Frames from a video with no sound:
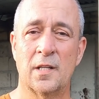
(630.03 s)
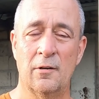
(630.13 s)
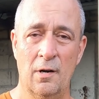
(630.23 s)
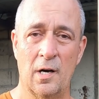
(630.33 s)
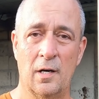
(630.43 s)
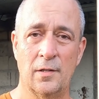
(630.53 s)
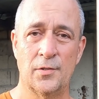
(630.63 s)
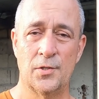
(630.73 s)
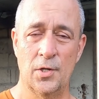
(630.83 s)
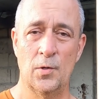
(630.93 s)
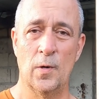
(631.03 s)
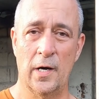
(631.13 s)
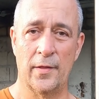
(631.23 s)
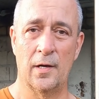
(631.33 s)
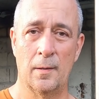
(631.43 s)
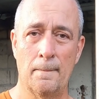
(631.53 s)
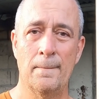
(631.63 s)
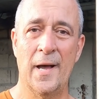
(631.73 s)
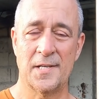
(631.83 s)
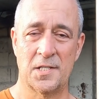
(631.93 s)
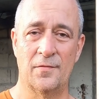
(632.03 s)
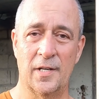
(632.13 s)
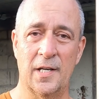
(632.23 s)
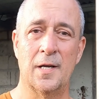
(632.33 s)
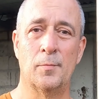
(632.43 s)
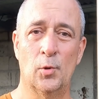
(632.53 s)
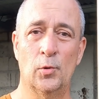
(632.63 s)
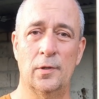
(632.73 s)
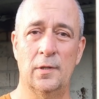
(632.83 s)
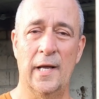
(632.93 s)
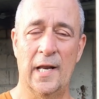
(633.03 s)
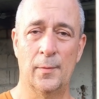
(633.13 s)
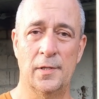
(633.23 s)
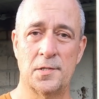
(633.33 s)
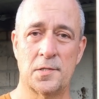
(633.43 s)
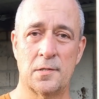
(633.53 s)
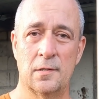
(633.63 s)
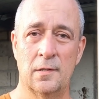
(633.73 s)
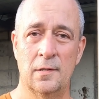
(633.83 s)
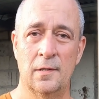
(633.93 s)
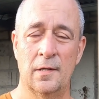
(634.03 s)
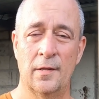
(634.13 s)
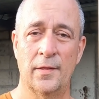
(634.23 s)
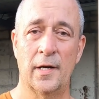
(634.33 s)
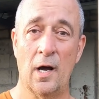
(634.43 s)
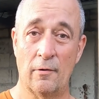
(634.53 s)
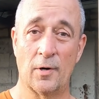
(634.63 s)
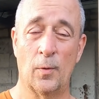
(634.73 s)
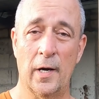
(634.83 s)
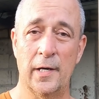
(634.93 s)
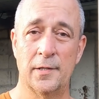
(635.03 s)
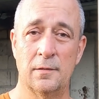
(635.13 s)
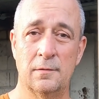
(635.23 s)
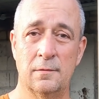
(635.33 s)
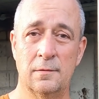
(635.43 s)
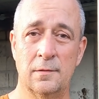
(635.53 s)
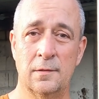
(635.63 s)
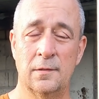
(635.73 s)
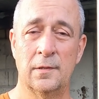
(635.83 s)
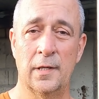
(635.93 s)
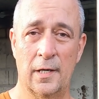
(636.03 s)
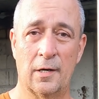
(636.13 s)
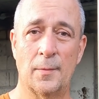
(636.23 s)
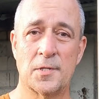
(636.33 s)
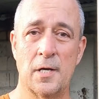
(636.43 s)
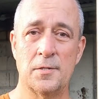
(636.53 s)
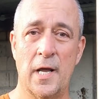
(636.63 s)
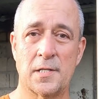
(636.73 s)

There are two other massively important elements that are required, and I'll come to those